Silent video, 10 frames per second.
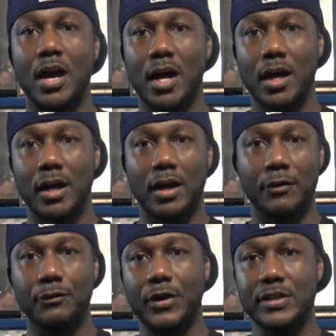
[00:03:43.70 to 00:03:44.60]
uh,
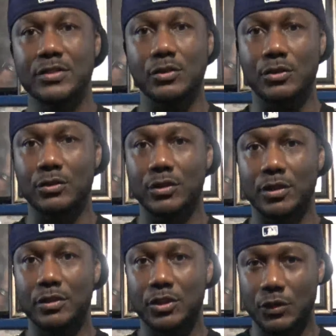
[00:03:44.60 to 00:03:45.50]
affects your
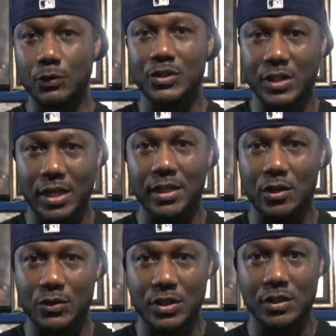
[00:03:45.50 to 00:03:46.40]
the, the different state
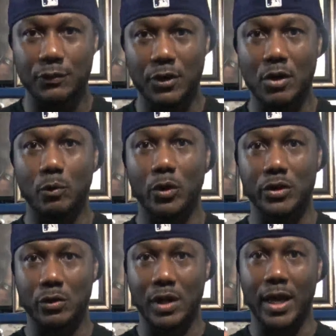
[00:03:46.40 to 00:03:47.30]
that goes in this film where
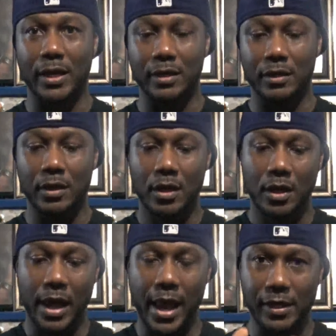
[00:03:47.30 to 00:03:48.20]
you're, like,
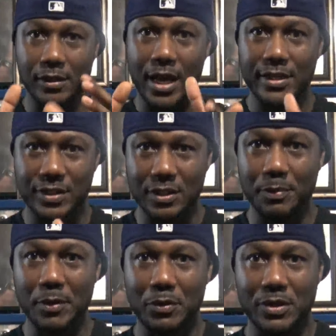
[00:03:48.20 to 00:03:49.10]
analyzing the
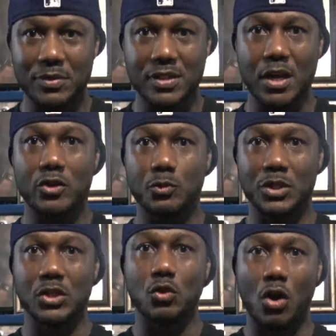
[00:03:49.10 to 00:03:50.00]
people themselves,
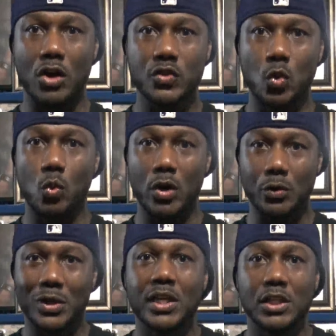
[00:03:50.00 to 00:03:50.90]
but then you're also
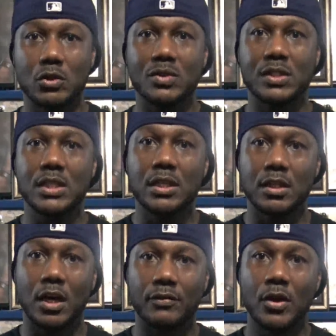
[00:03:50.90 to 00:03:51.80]
wondering, can you see
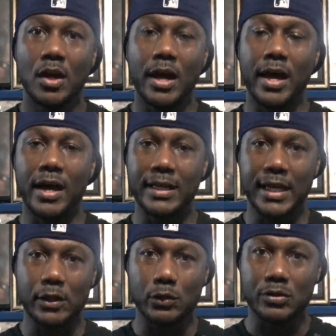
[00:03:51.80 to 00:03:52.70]
enough Uh, in
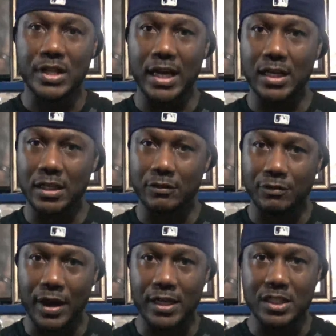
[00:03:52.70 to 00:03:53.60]
that little tight
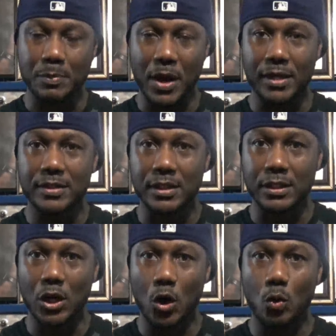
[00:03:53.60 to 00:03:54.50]
confined spot to
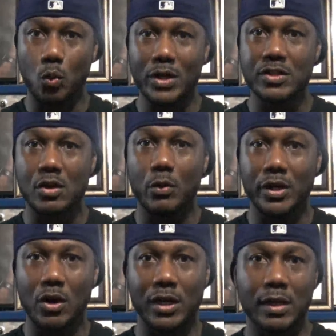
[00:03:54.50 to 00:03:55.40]
know what's
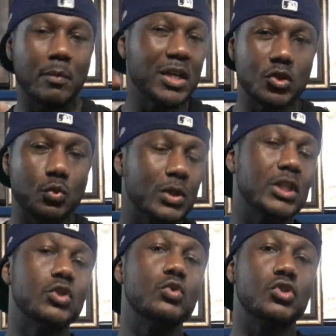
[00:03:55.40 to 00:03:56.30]
going on, and it makes you
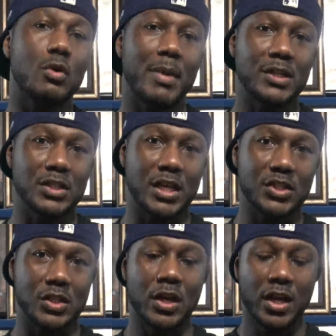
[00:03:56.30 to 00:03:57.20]
really use your
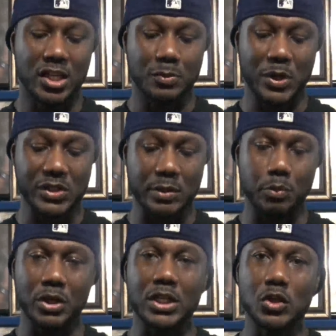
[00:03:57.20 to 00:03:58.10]
imagination, especially
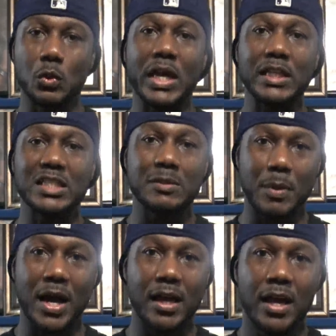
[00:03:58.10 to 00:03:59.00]
putting you in the
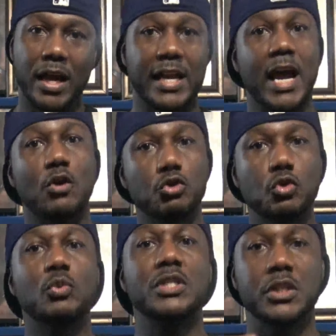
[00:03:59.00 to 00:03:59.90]
spot and how you would